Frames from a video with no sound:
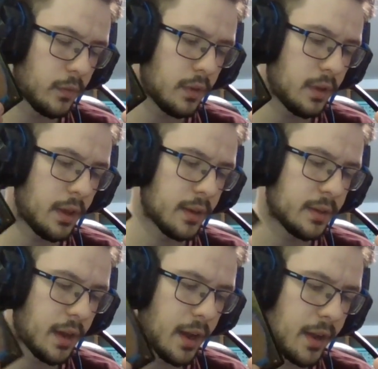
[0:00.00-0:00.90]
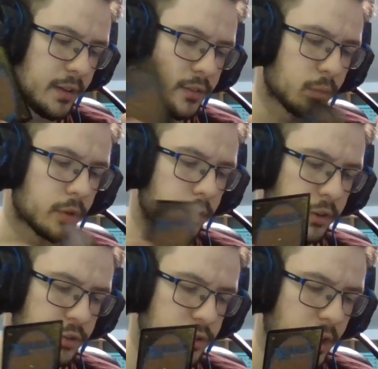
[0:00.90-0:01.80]
it dies or another
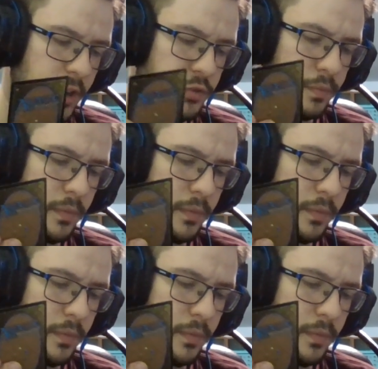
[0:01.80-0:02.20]
creature dies.